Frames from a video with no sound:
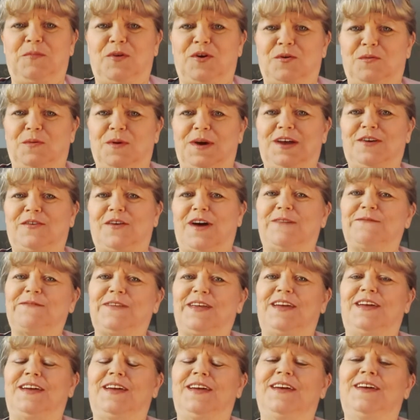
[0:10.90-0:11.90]
Your Way
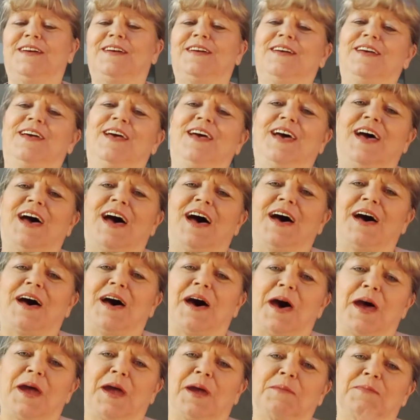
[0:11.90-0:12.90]
Crafting.
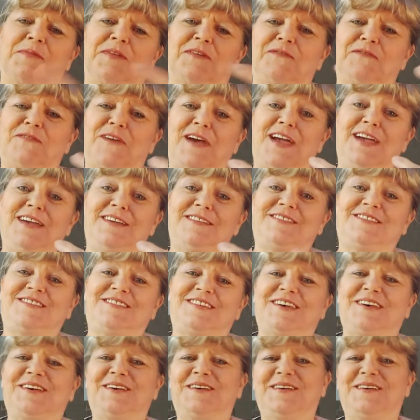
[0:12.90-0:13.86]
I am the face